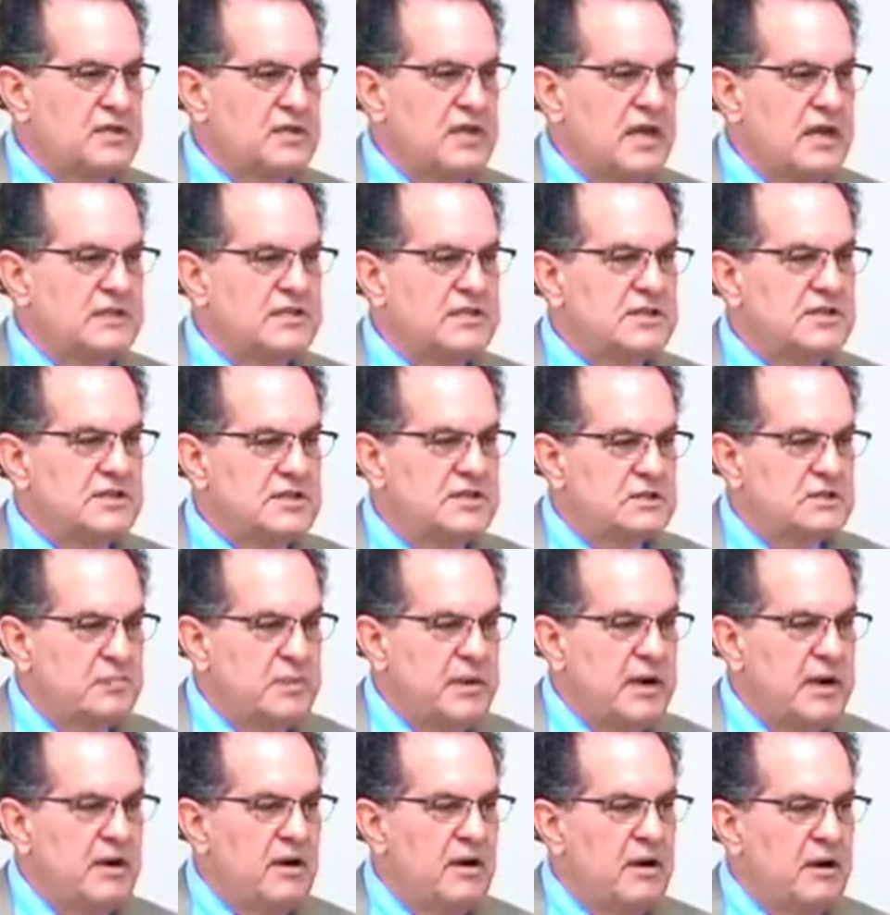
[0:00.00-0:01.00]
It takes the
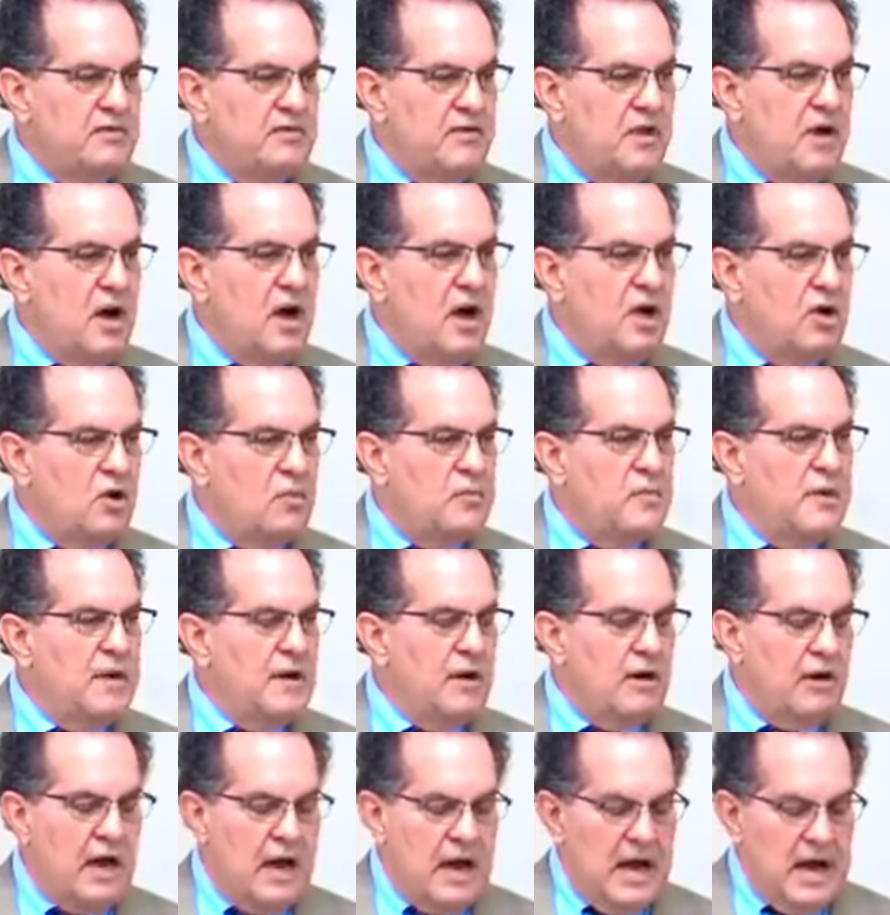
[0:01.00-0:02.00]
Spirit of God,
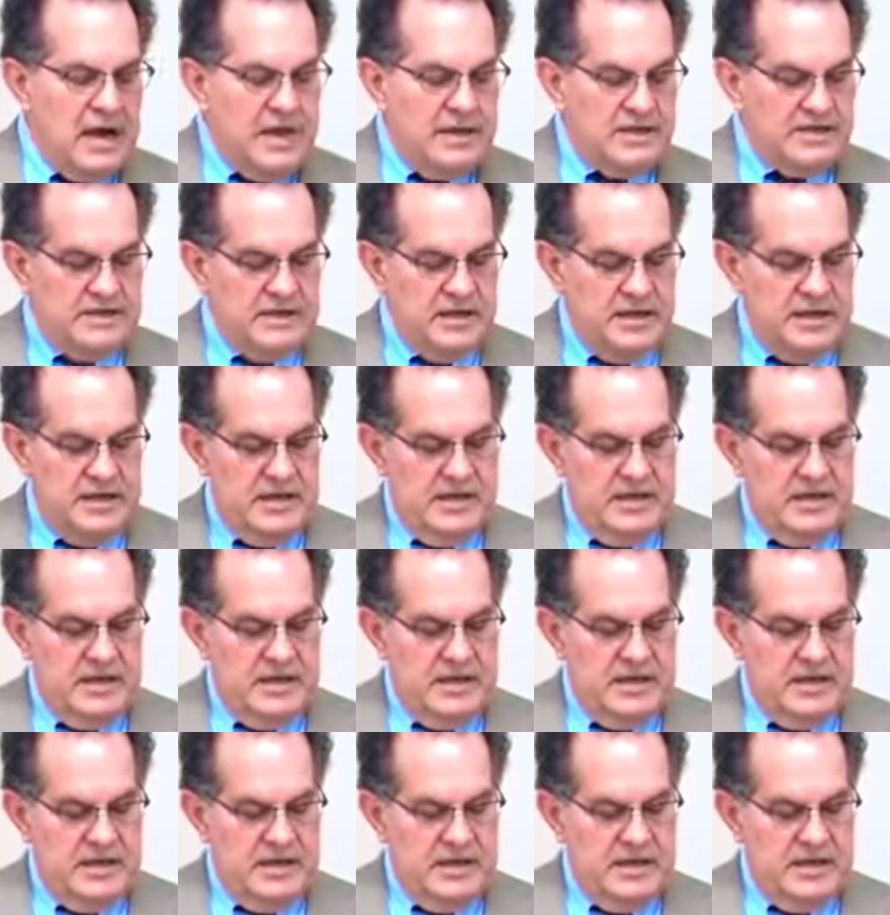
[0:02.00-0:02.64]
open our eyes,